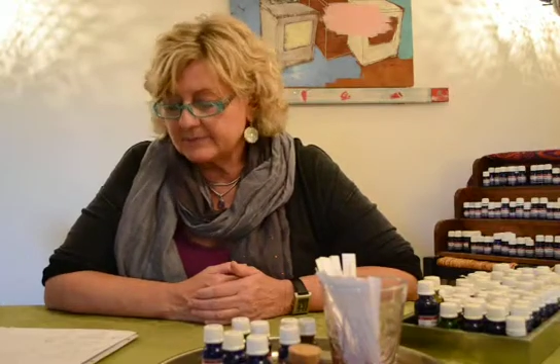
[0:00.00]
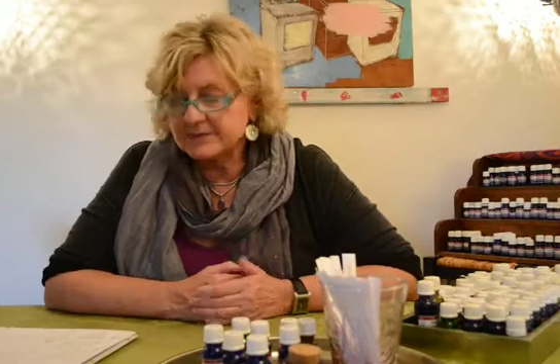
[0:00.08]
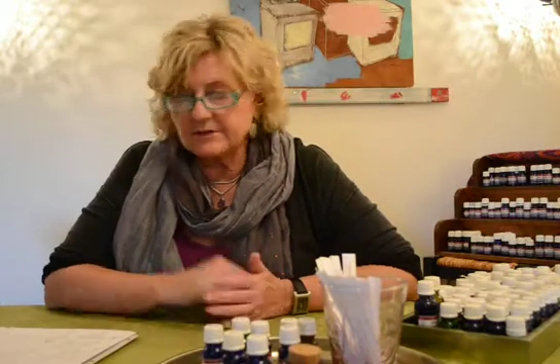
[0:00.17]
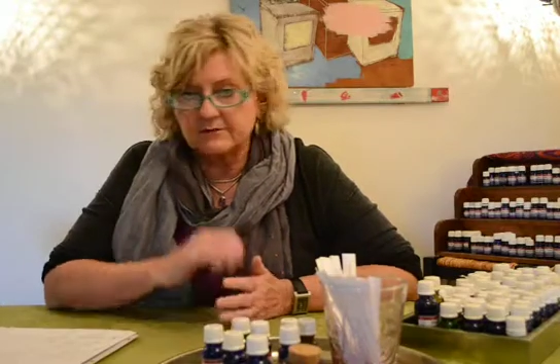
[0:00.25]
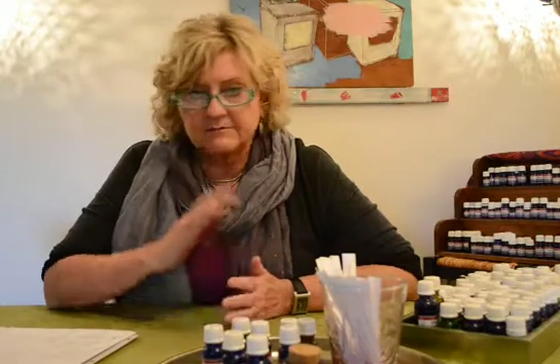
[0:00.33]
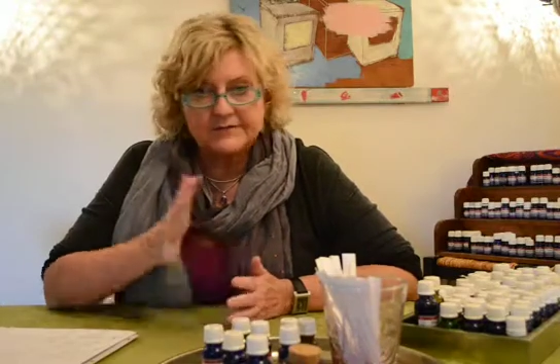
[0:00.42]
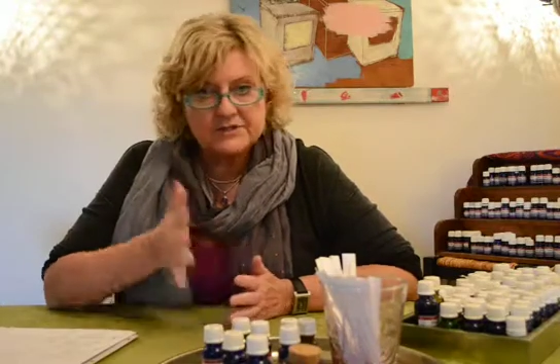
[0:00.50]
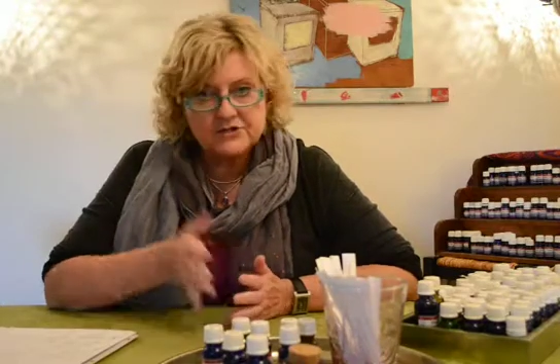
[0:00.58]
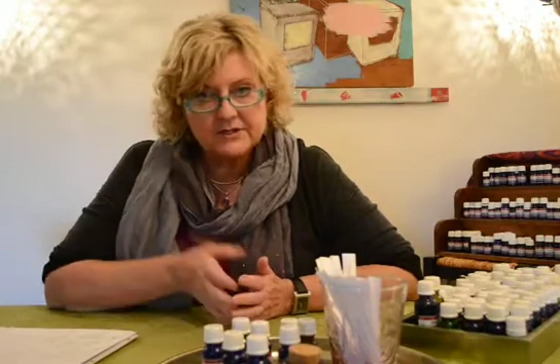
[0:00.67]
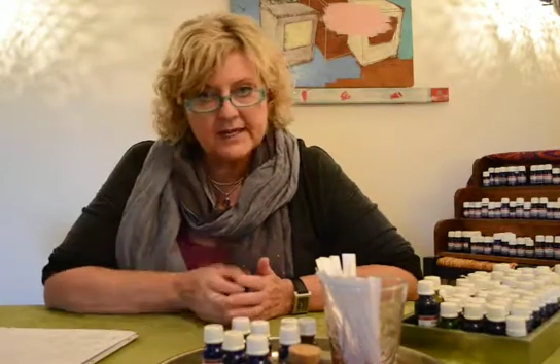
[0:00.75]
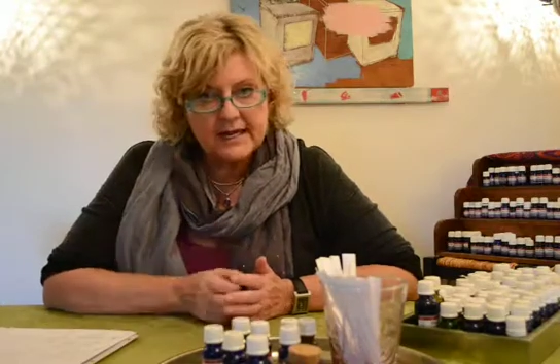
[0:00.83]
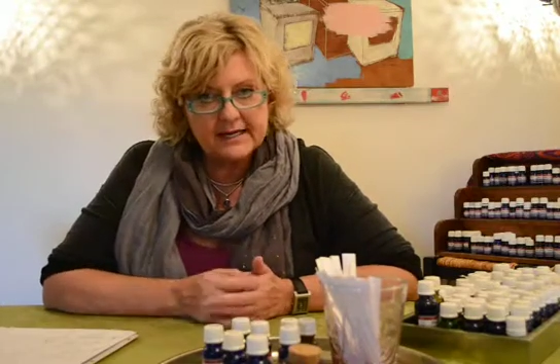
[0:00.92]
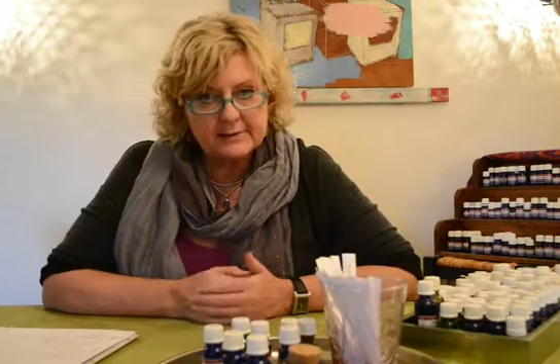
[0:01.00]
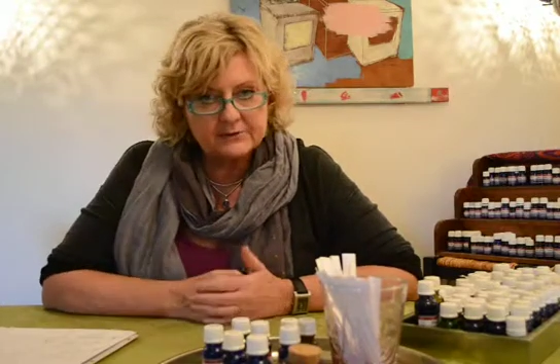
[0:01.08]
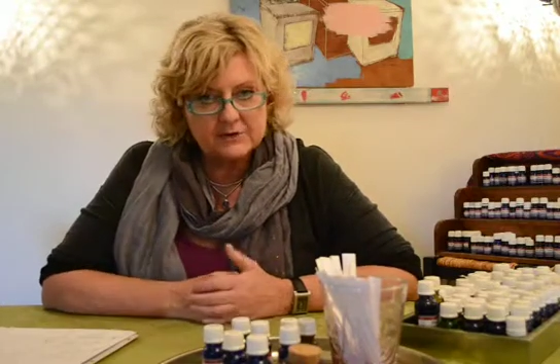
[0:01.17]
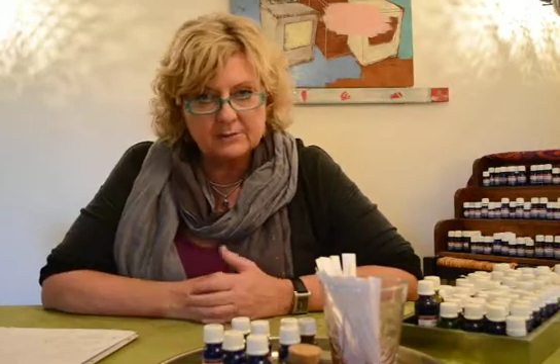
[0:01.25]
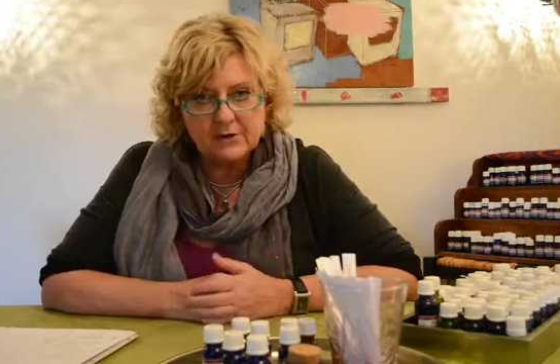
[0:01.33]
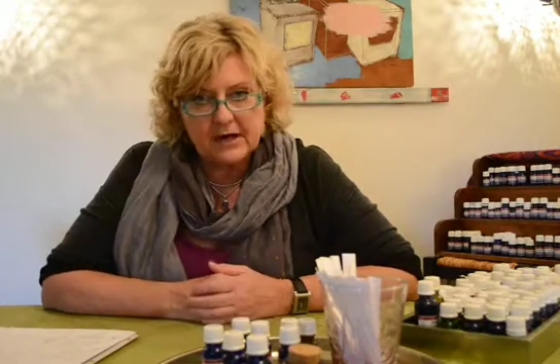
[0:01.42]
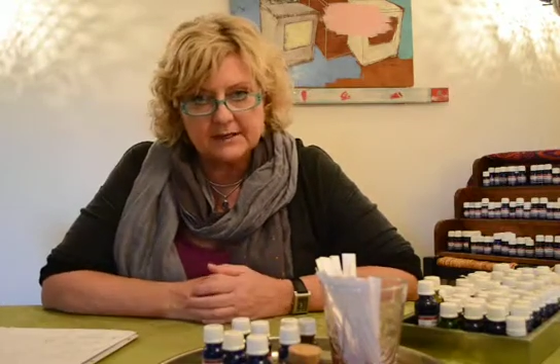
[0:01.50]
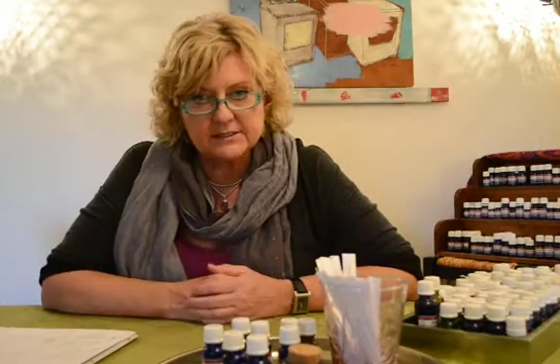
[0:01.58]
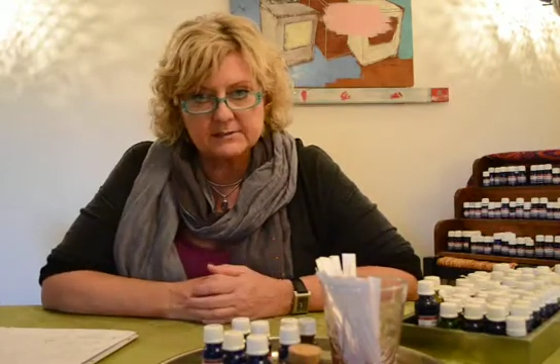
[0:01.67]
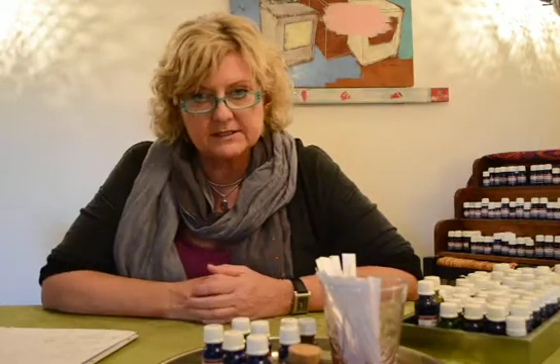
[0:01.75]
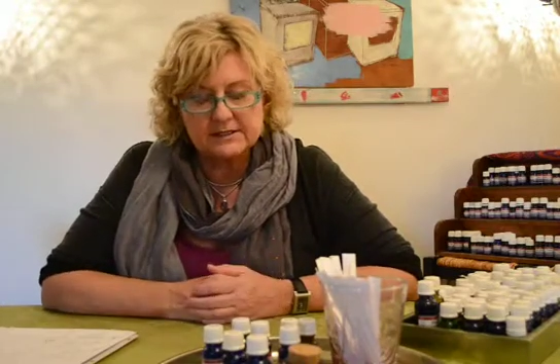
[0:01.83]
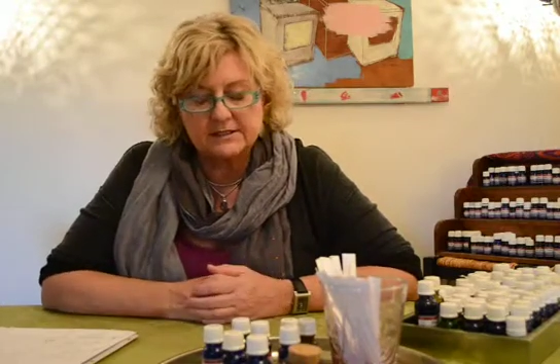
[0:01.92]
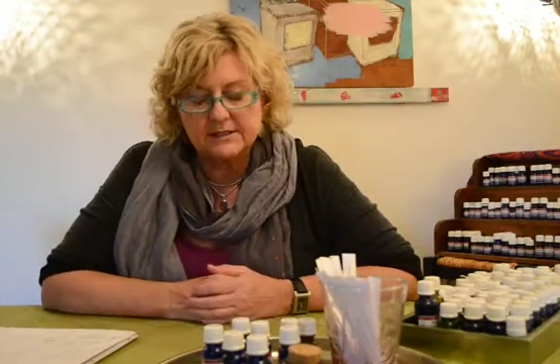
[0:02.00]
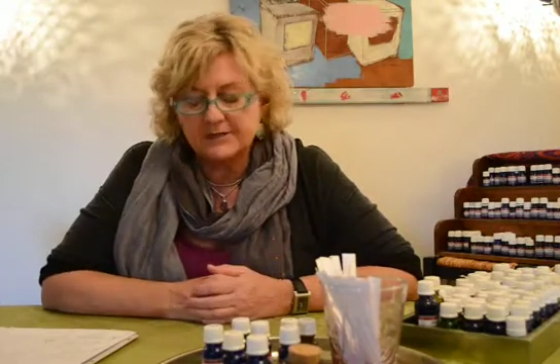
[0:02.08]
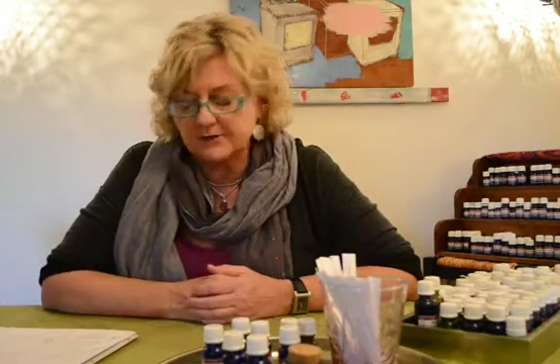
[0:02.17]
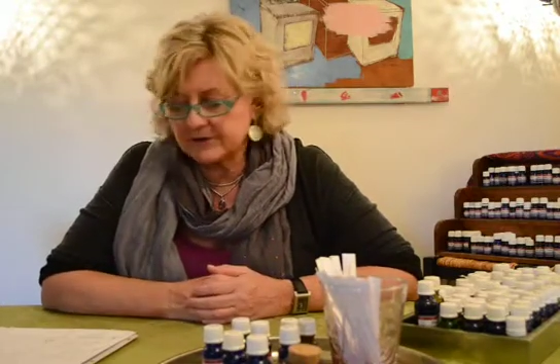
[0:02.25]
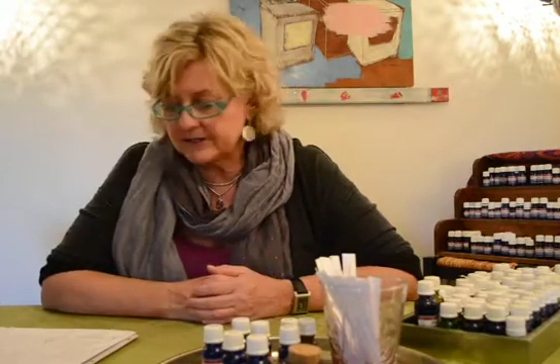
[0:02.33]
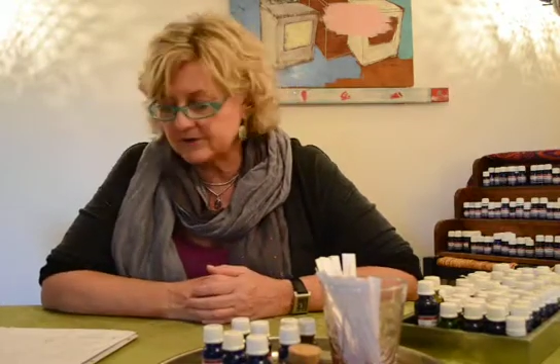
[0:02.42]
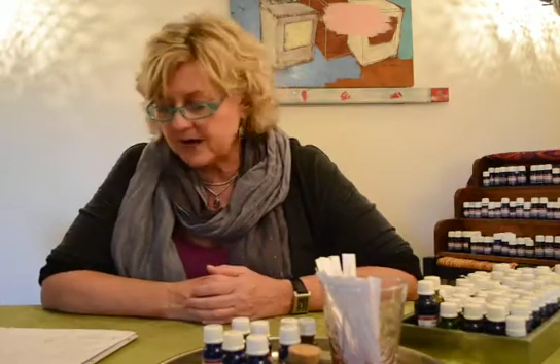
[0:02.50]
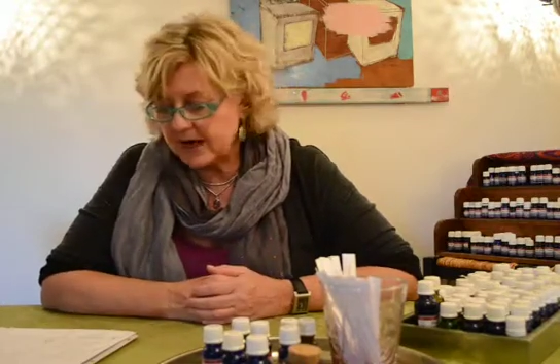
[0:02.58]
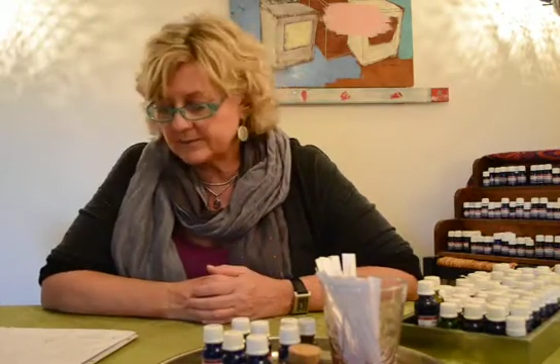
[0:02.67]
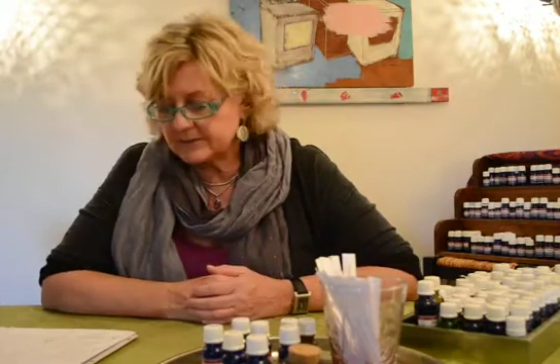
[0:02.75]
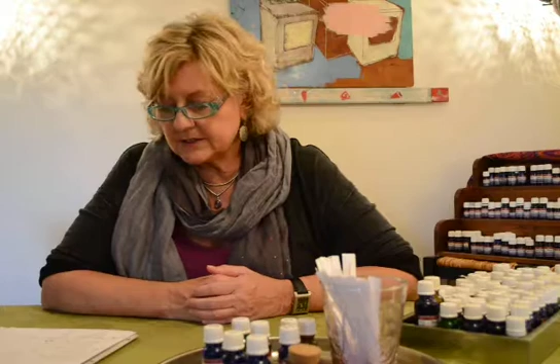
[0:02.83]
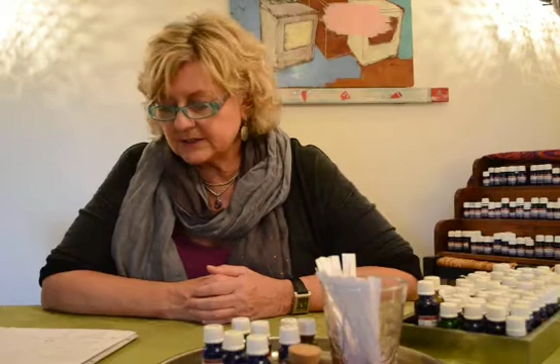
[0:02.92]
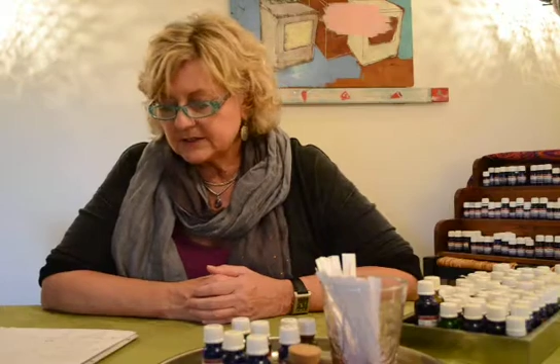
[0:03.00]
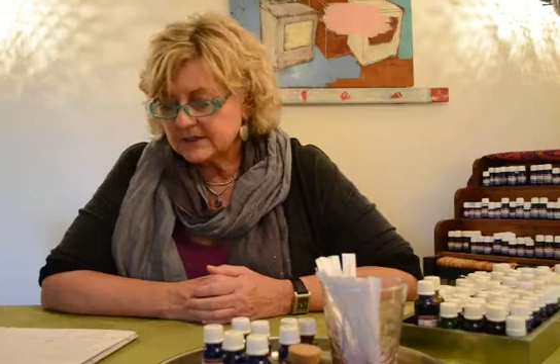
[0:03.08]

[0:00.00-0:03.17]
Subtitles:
So they should add up to approximately 30 drops.